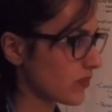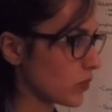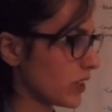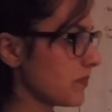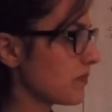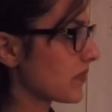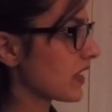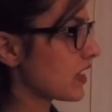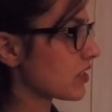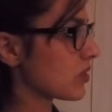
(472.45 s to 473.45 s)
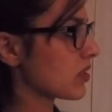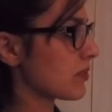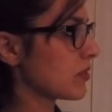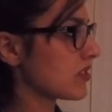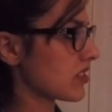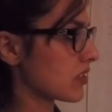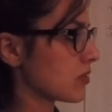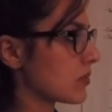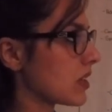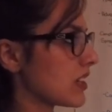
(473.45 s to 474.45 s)
Okay, so Kaposi
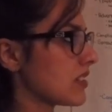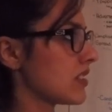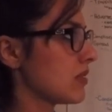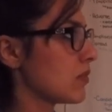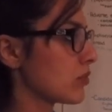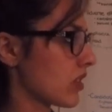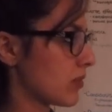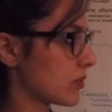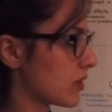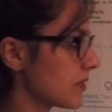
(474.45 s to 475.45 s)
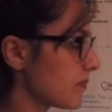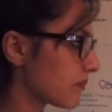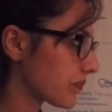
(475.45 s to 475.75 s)
sarcoma is the most common one.